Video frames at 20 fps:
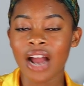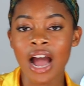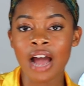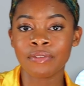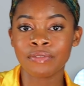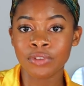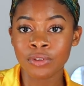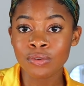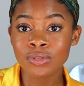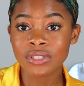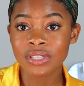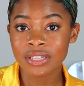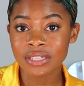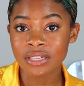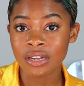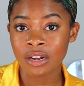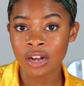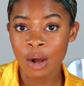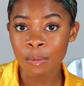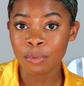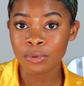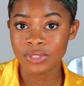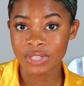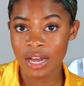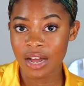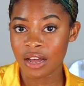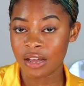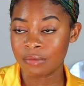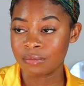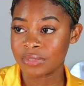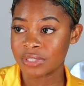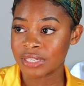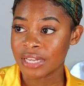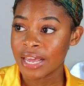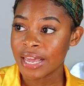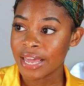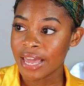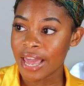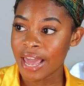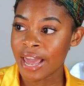I've used this a couple times
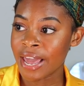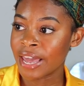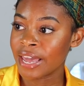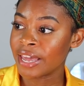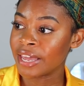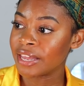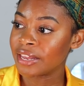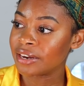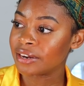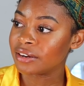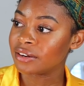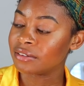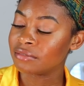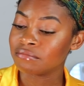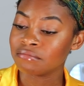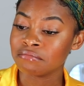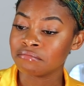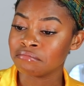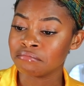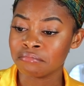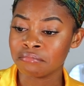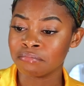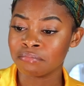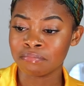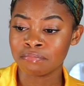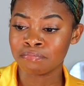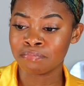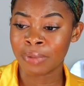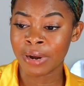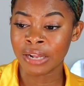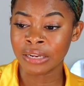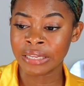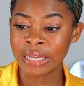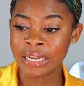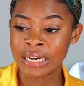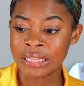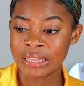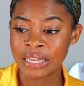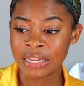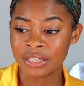and barely
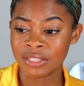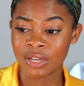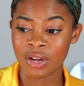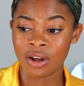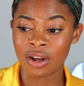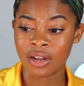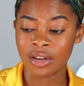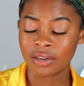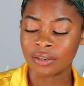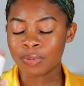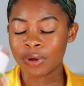anything is gone.